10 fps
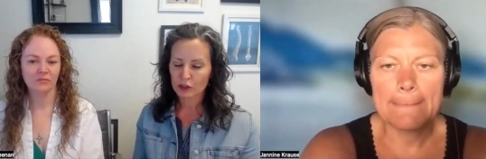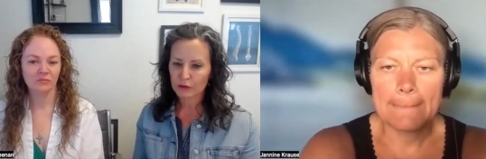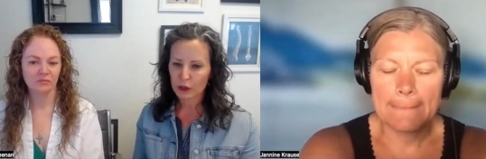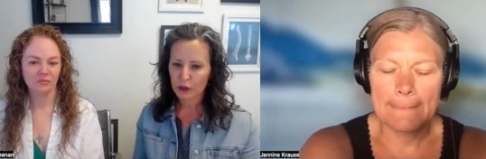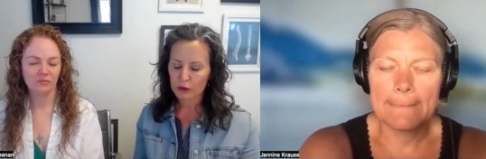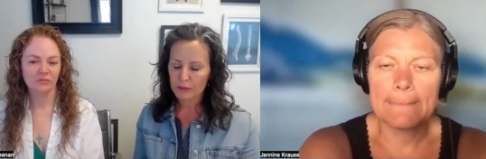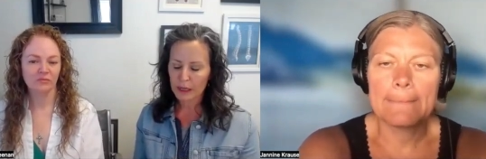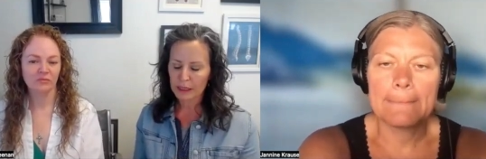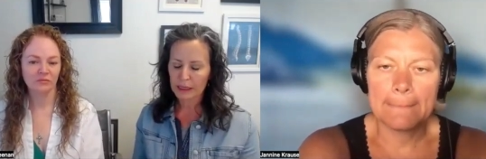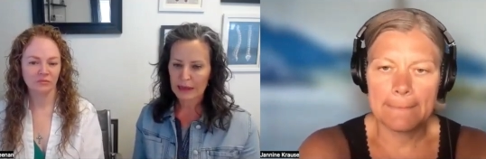Speaker 1: of their own
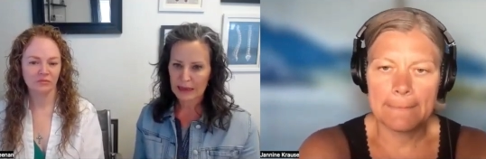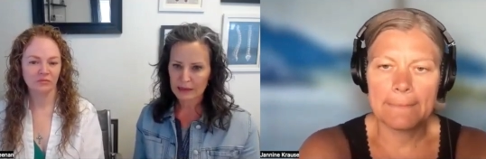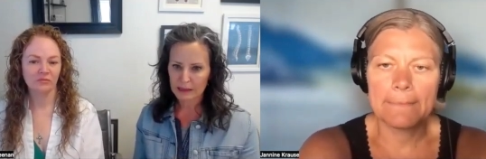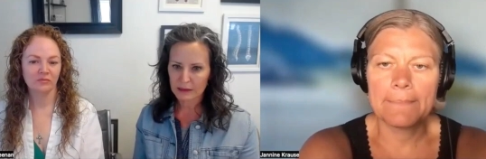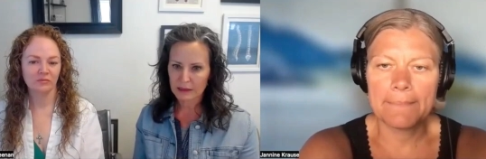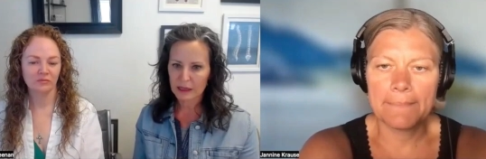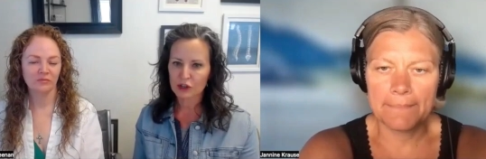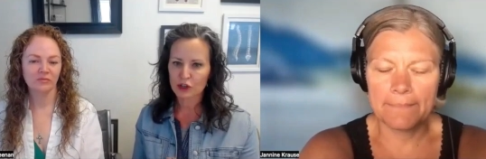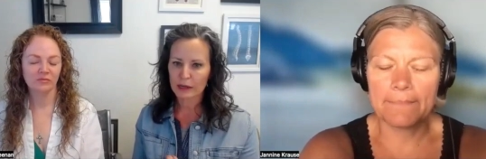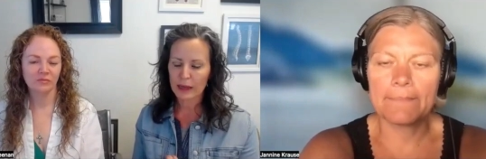body and that
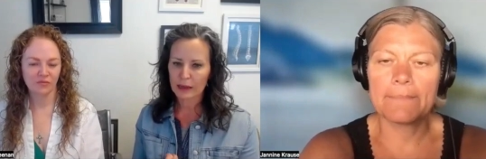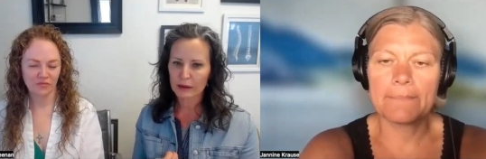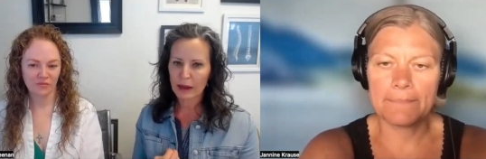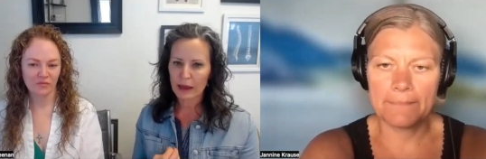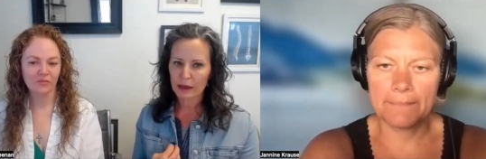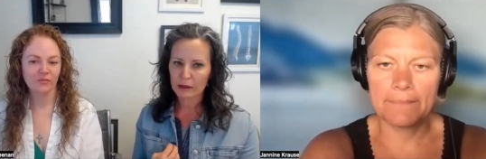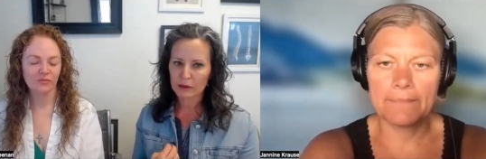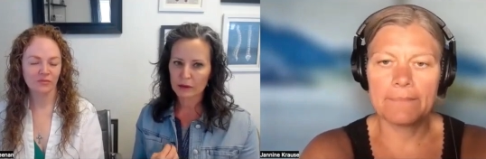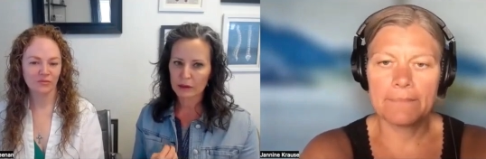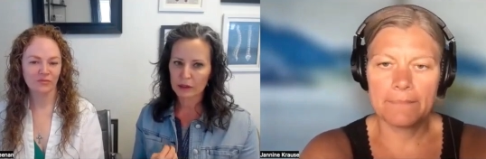sensation
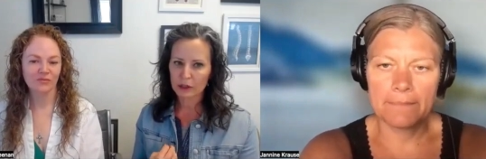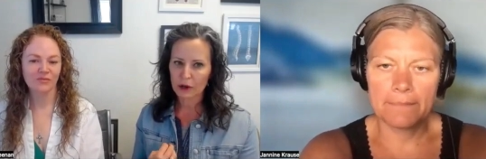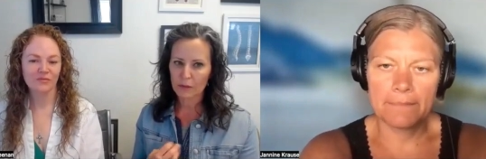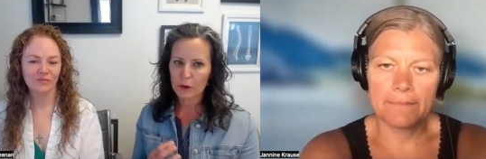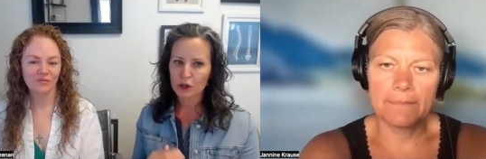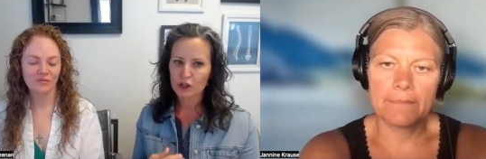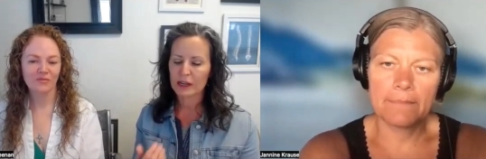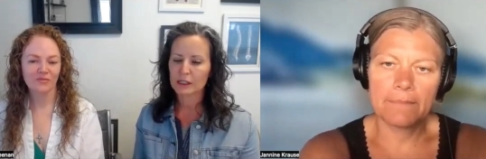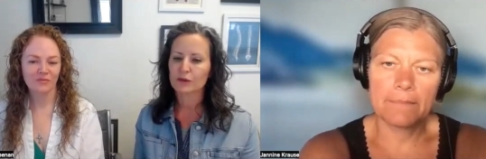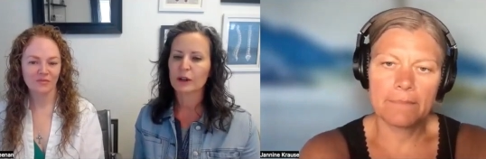and, you know, push it
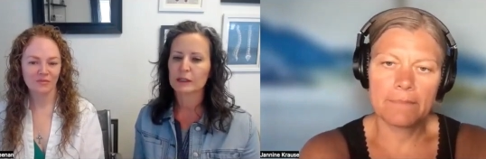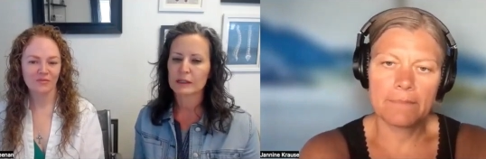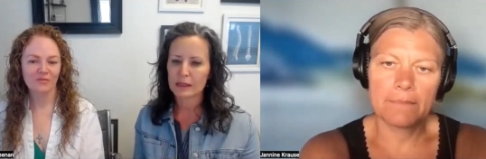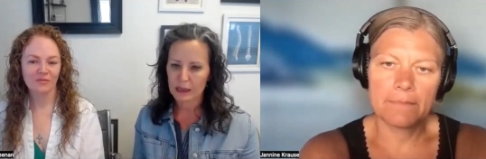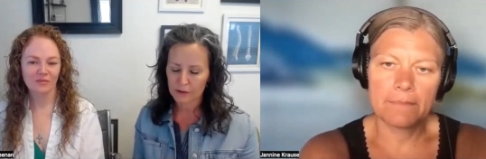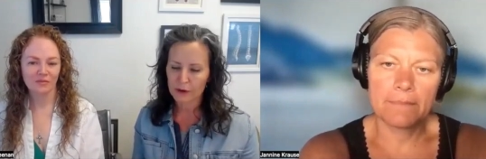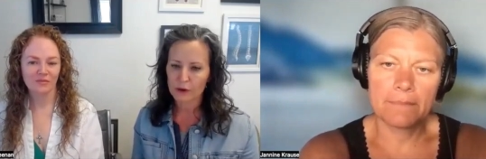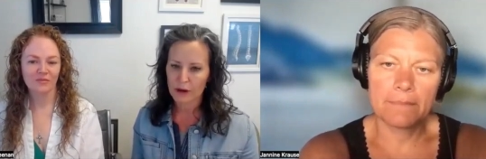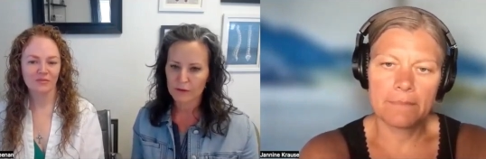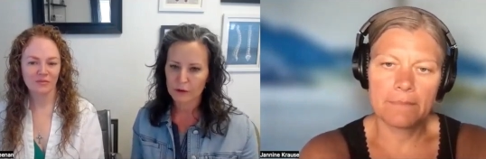as far as they feel
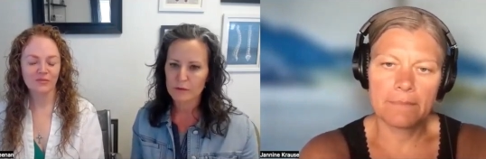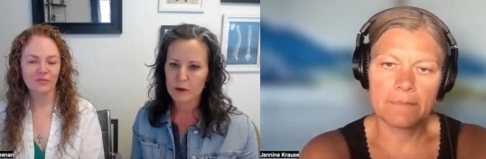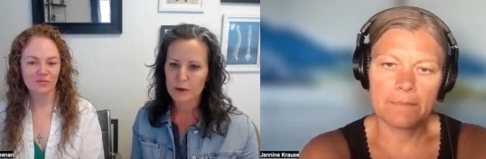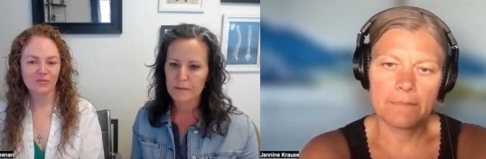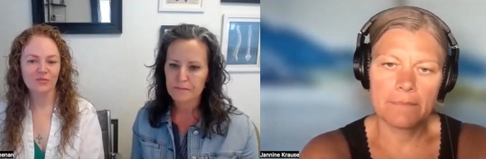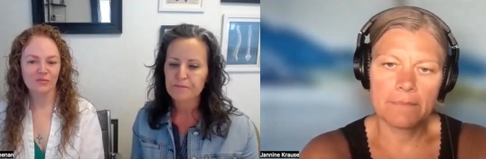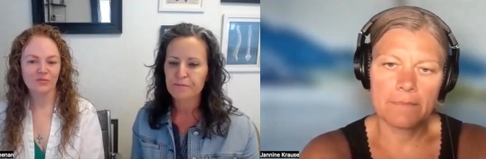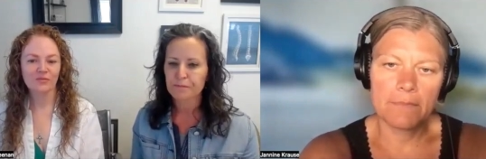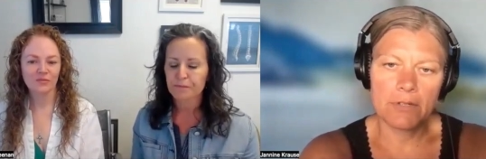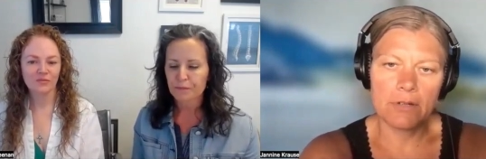comfortable.
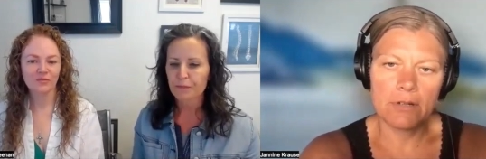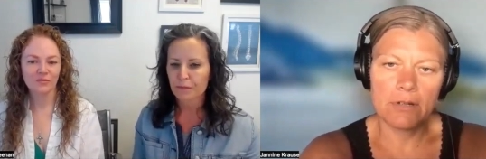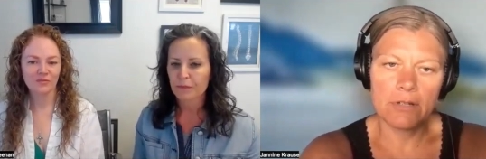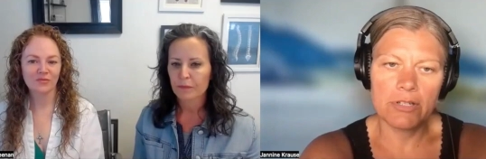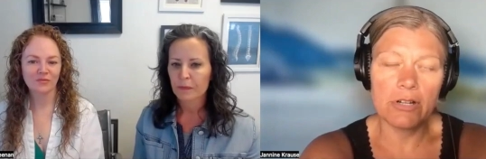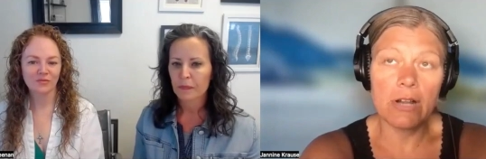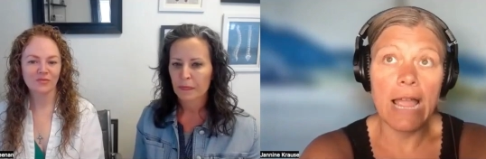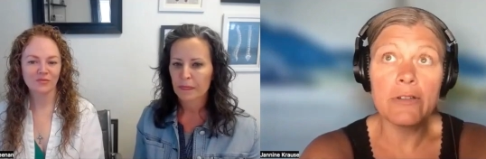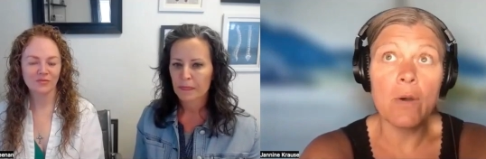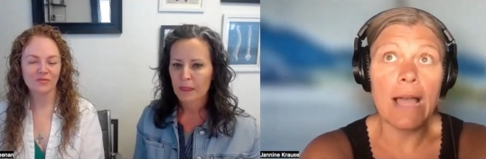
Speaker 2: Sure. Sure.
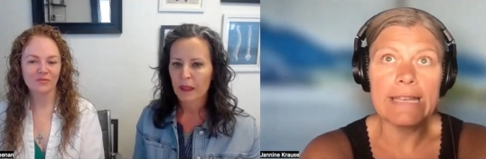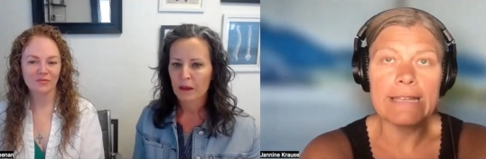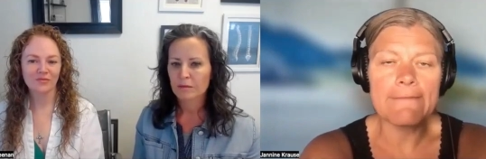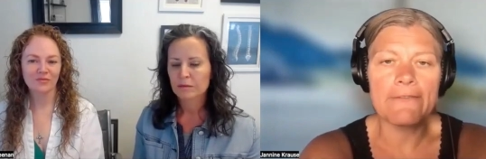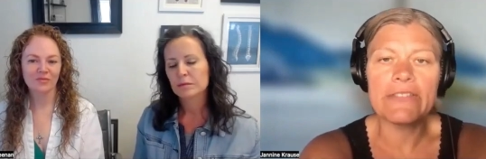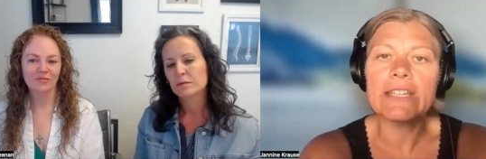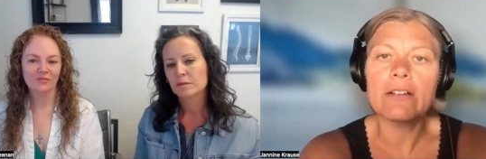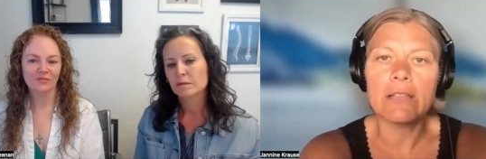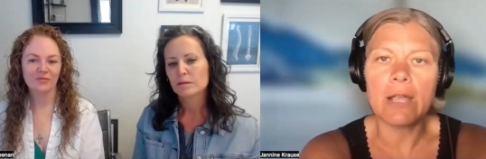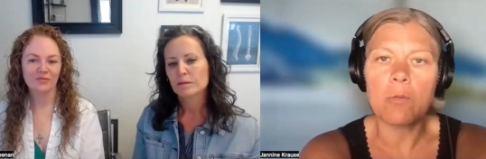I know I didn't
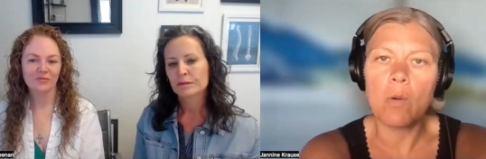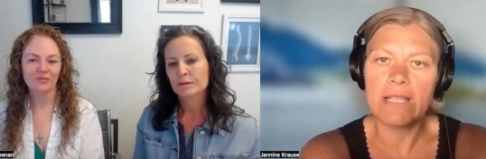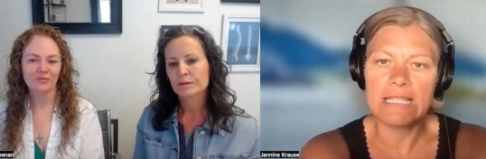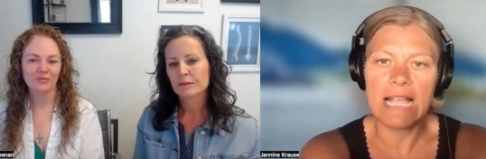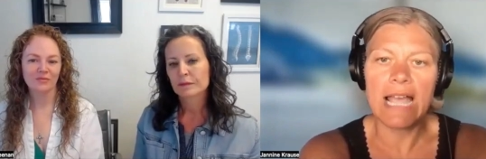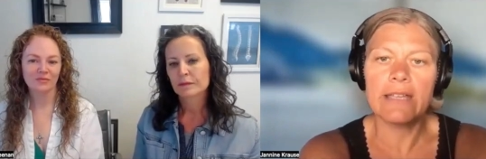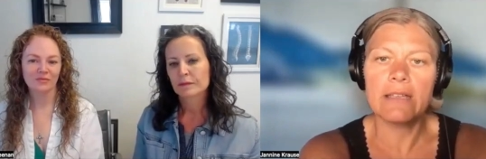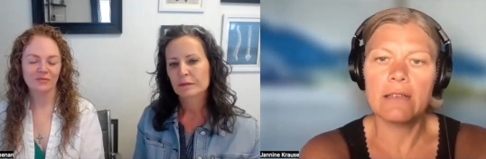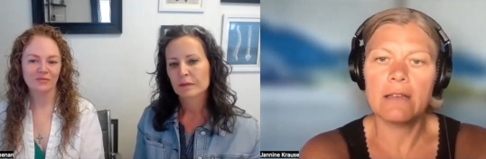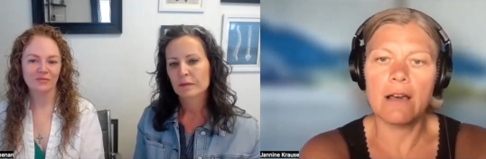feel like one side
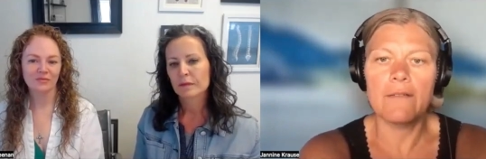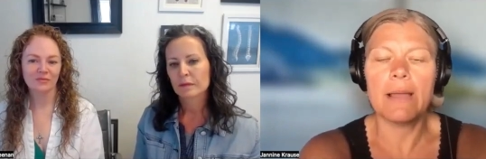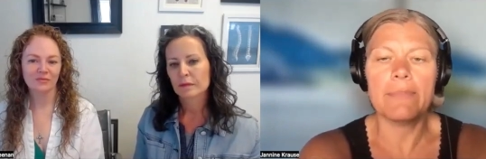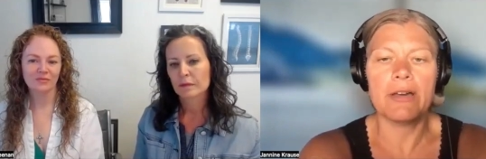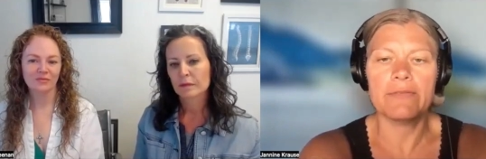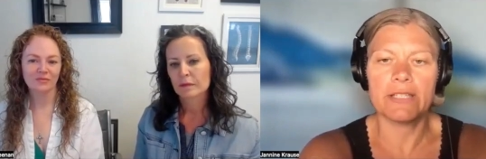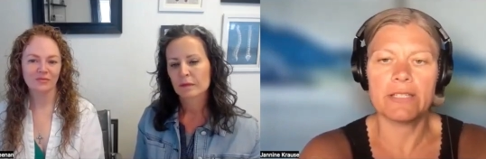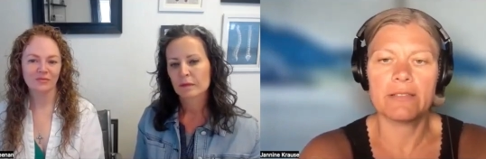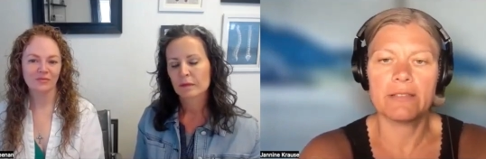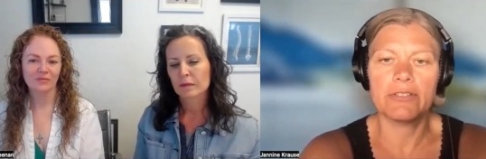of my
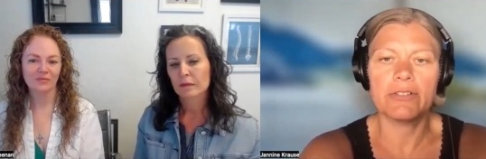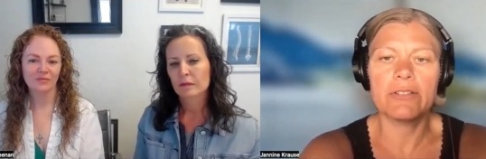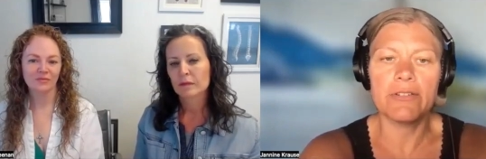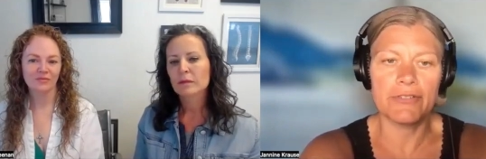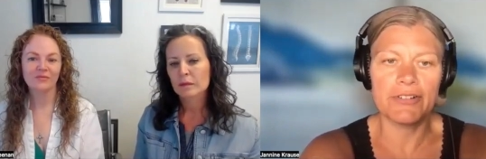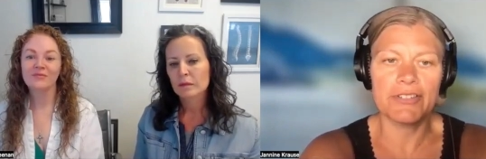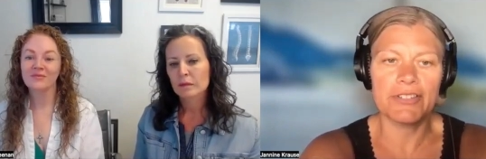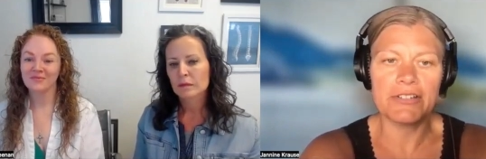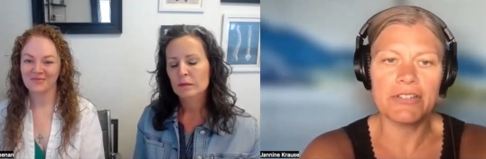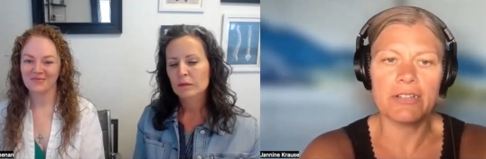pelvis during the first
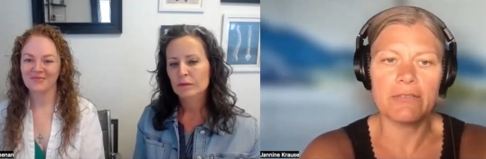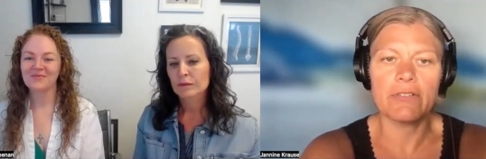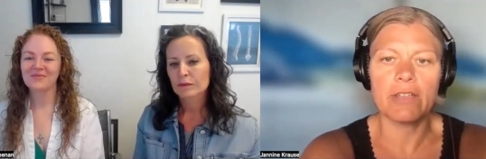session. For